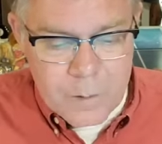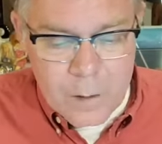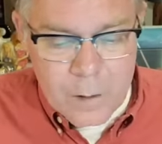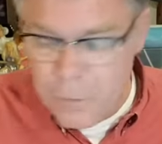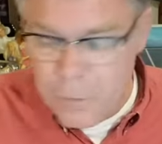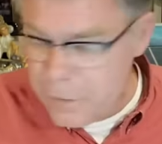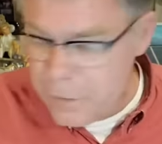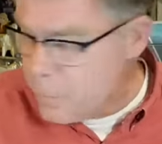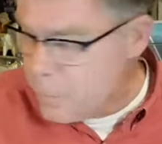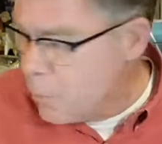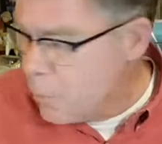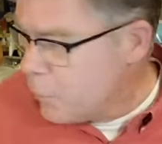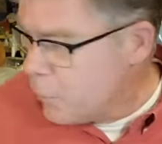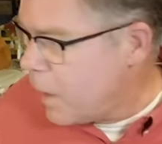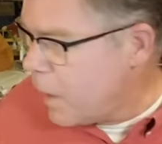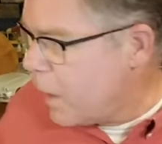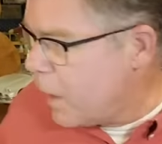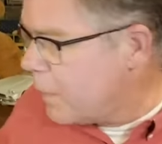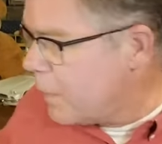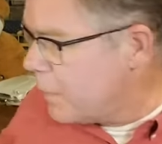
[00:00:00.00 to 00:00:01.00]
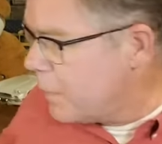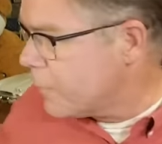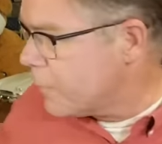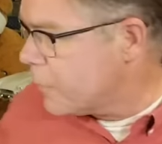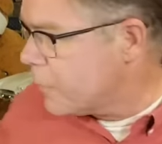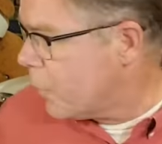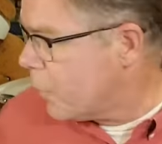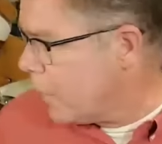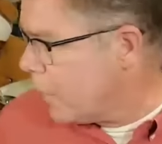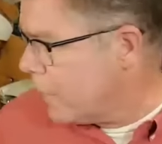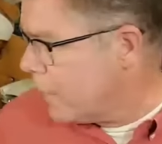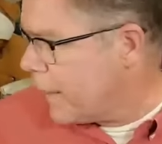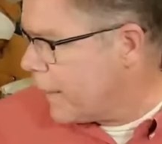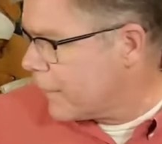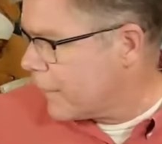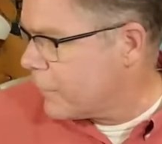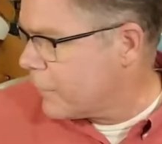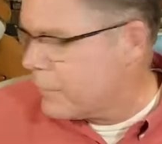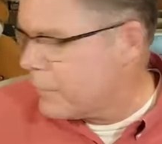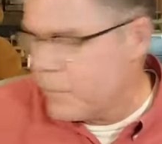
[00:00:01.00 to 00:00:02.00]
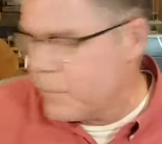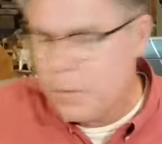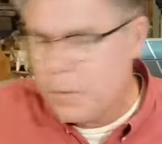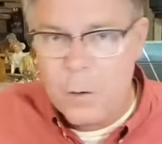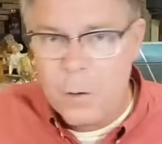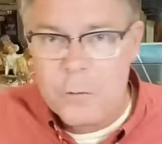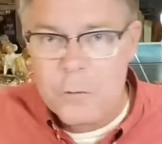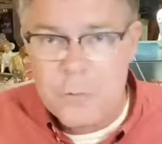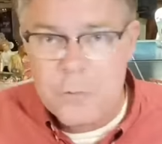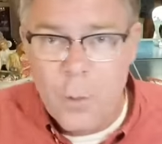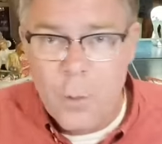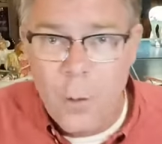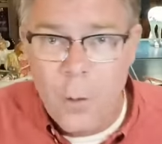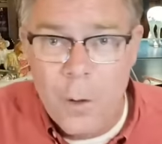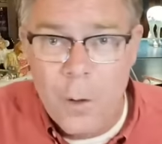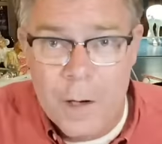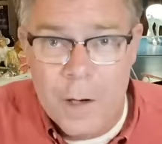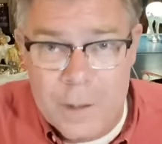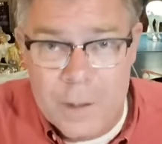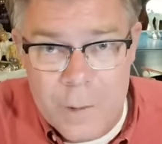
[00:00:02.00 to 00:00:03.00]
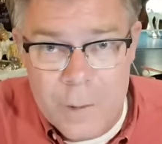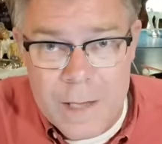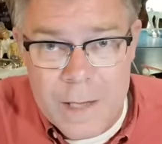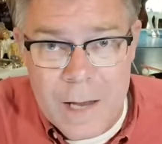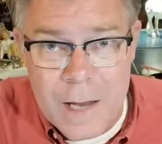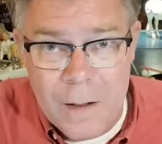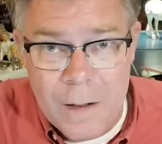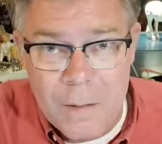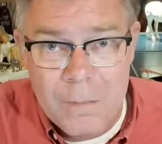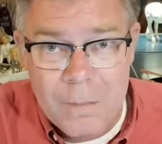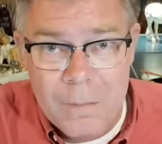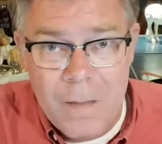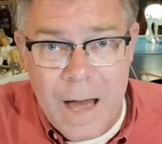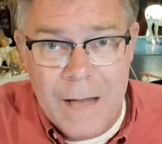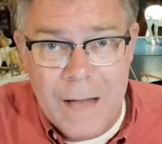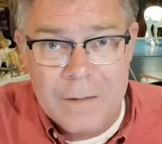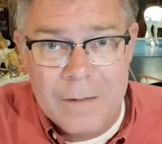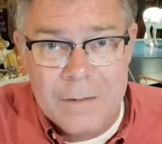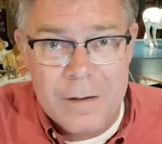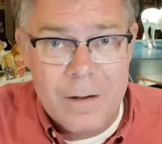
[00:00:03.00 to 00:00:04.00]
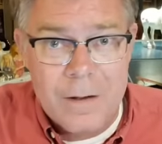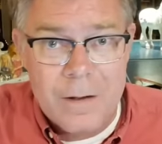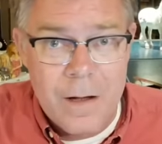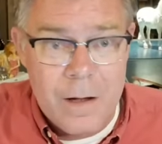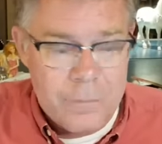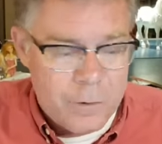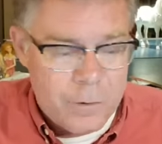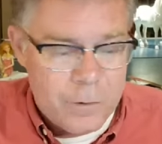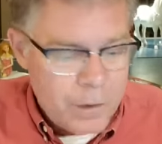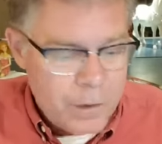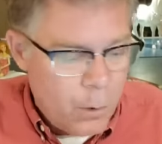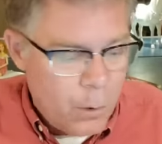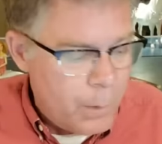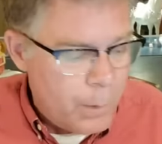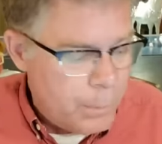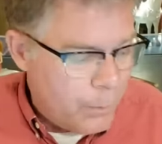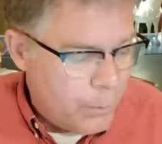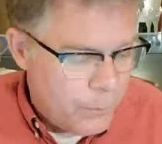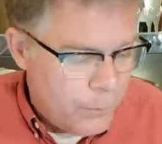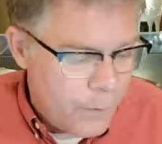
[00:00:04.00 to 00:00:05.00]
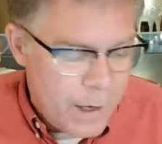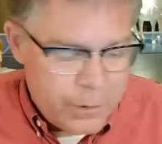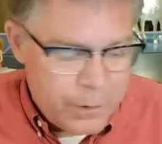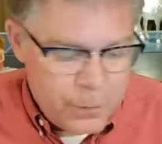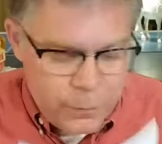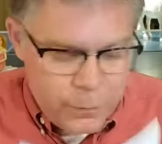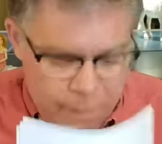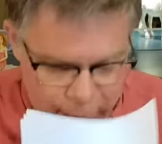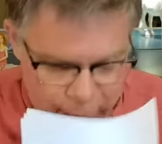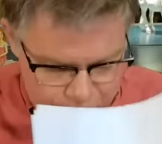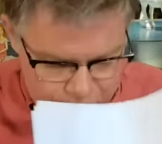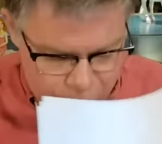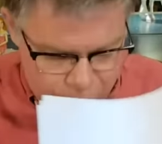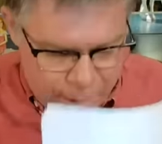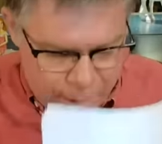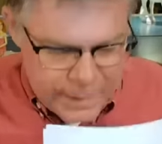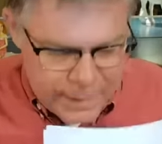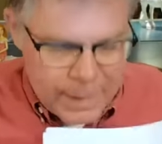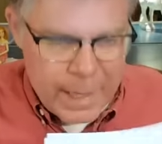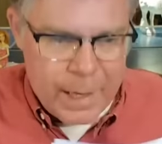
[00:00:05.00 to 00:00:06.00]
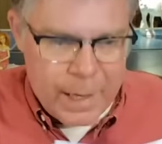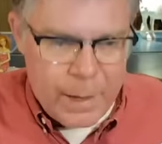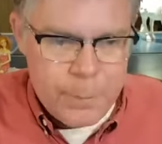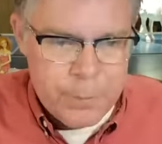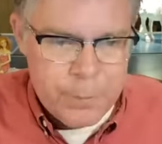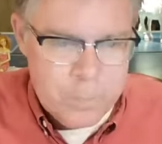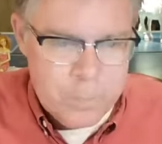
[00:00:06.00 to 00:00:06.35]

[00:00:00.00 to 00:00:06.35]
Let's move on to our next story. We got a lot to cover. You know what? Before I do that, right now,